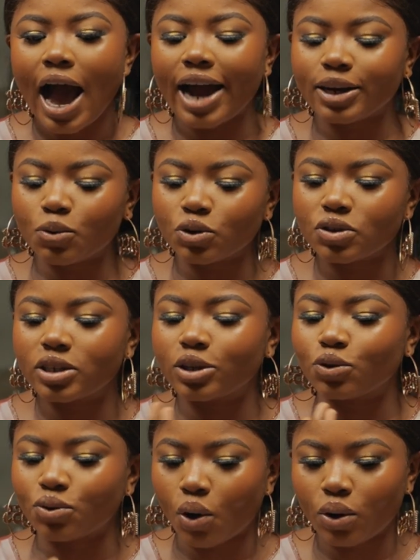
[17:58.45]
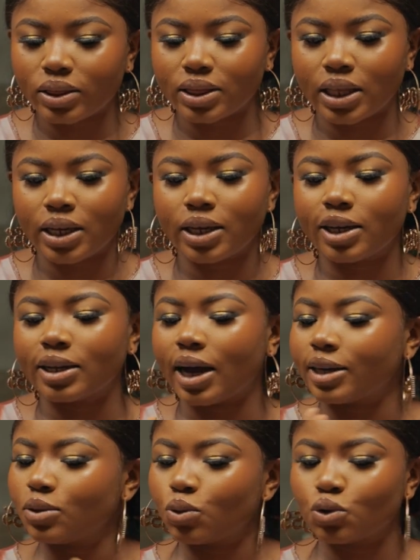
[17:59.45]
I didn't want to say the wrong thing.
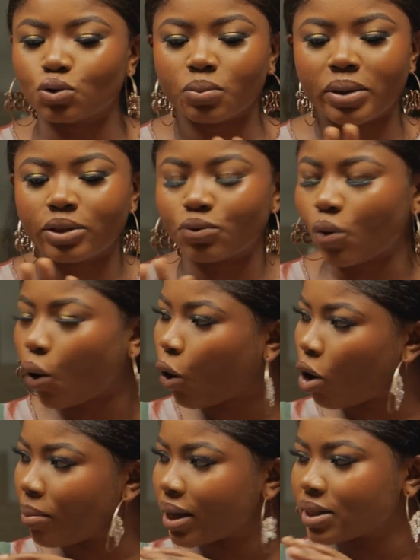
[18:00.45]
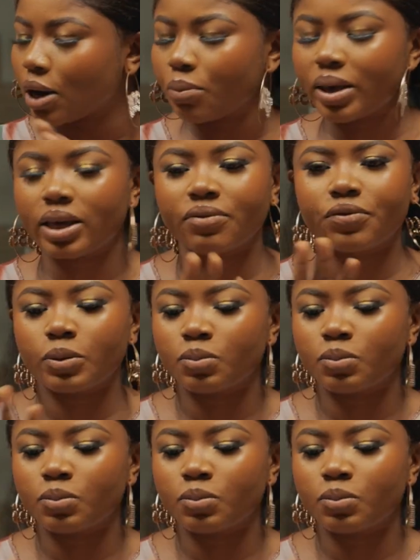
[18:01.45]
I didn't want to make the wrong comment that would make him